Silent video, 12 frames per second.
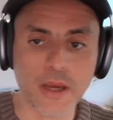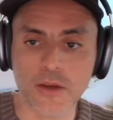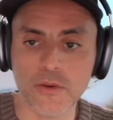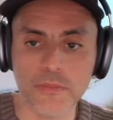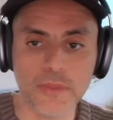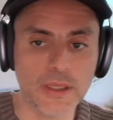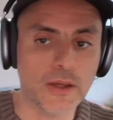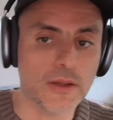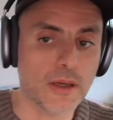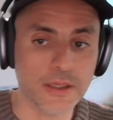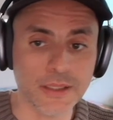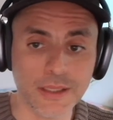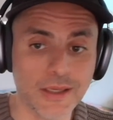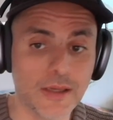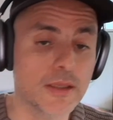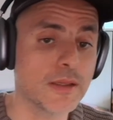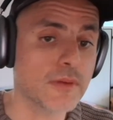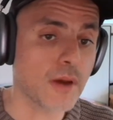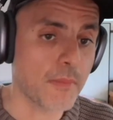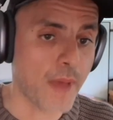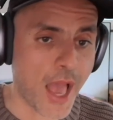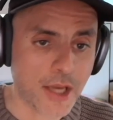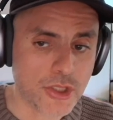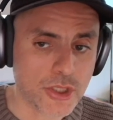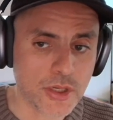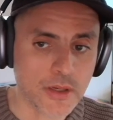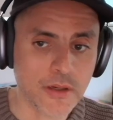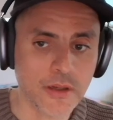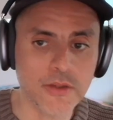that could be in a GitHub action.